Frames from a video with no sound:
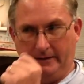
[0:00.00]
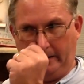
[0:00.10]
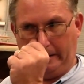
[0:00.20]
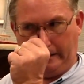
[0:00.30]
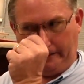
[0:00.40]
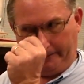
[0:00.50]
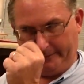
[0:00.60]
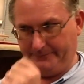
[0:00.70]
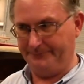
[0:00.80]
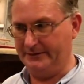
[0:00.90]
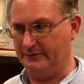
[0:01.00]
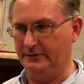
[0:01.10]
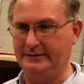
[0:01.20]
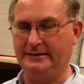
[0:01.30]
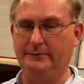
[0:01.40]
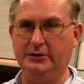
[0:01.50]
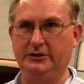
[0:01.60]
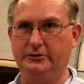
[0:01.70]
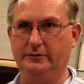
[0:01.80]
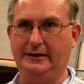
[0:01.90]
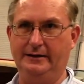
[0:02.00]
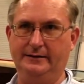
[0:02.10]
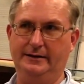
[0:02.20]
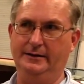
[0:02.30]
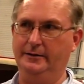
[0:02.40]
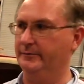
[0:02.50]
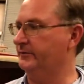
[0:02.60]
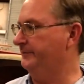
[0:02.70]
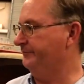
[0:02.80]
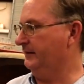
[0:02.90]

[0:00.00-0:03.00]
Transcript: Um, so anytime you can do that, that helps.